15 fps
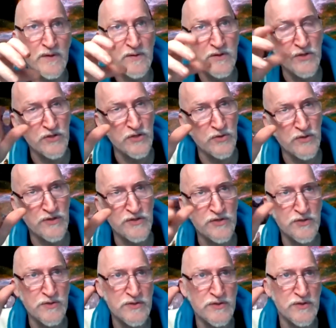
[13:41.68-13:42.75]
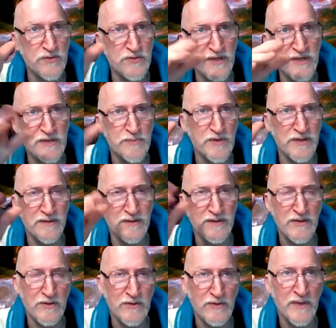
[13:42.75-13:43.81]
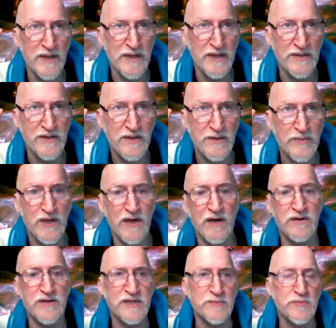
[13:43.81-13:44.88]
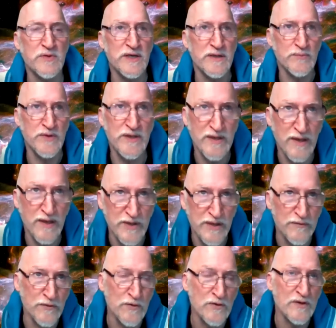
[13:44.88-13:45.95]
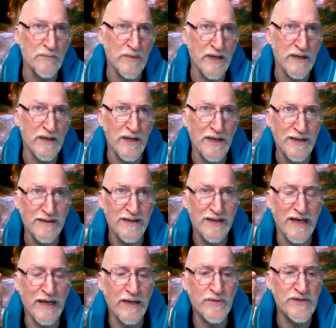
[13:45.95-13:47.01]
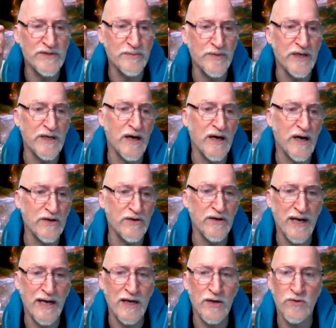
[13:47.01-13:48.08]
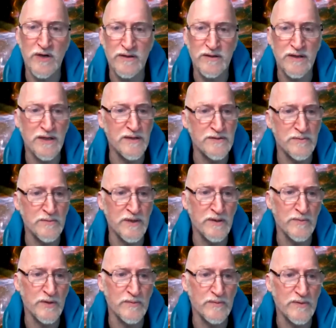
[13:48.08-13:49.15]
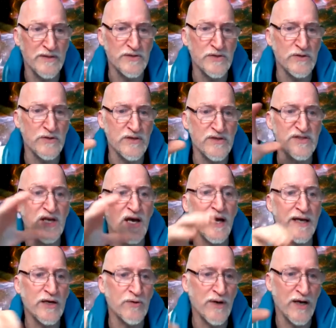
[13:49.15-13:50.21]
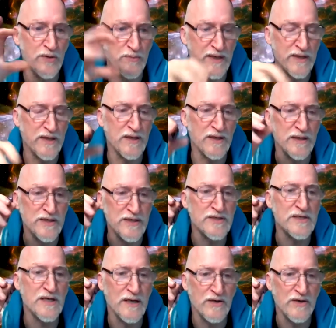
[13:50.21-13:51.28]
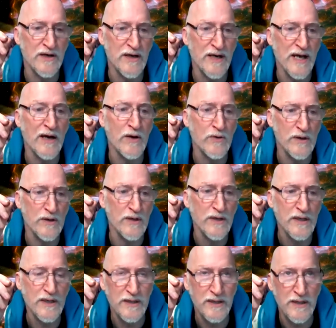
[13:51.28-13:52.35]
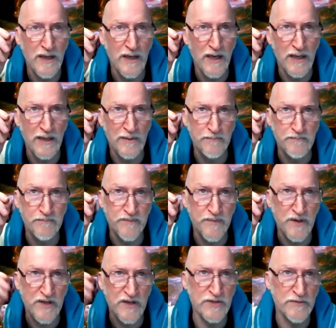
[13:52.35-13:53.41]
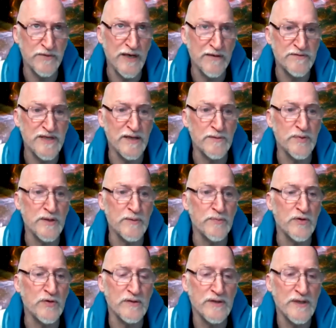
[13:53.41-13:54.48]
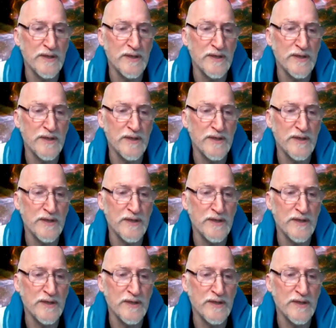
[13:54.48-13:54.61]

you could do it in twos or threes but you know the money is going to be hard to split but i mean if you can make the aim is to make 100 an hour i think is a minimum and so to design around making at least 100 an hour um, if you have 10 people